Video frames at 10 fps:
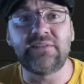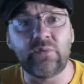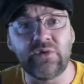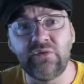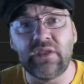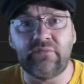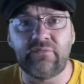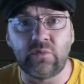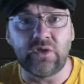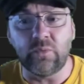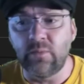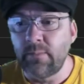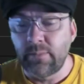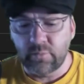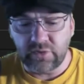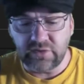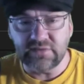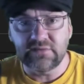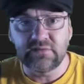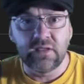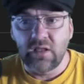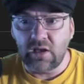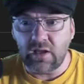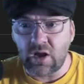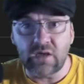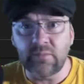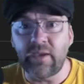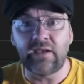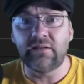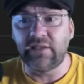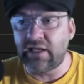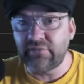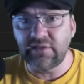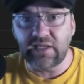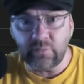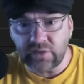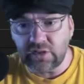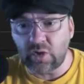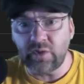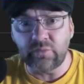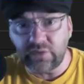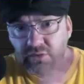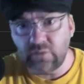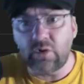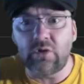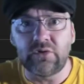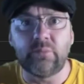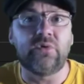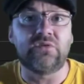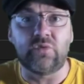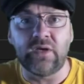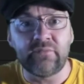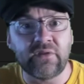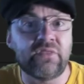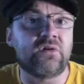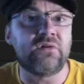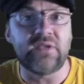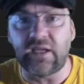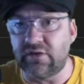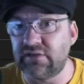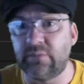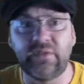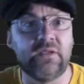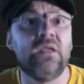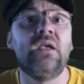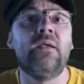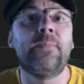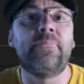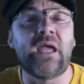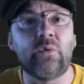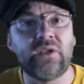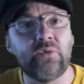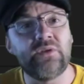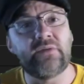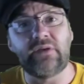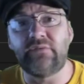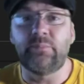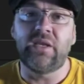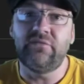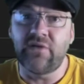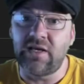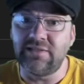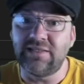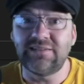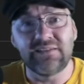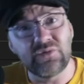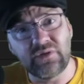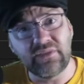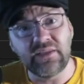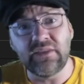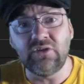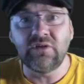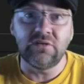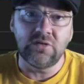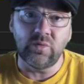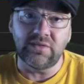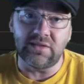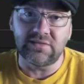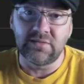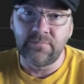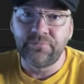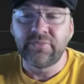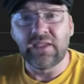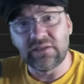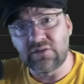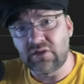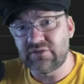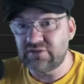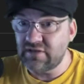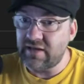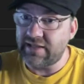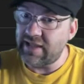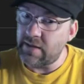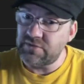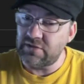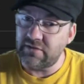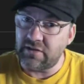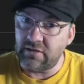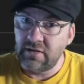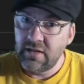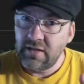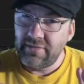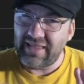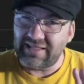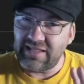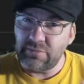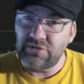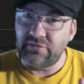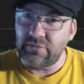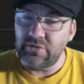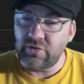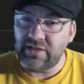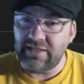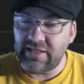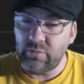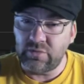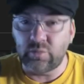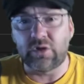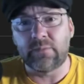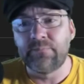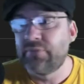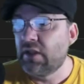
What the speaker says: this that would do that for you, where you just automatically every day it would go and renew all your books, or every 3rd day or something. That way you would never have to pay fines. That's the sort of thing that you can do with this. As long as there's not a CAPTCHA there that keeps you from doing it, it would work.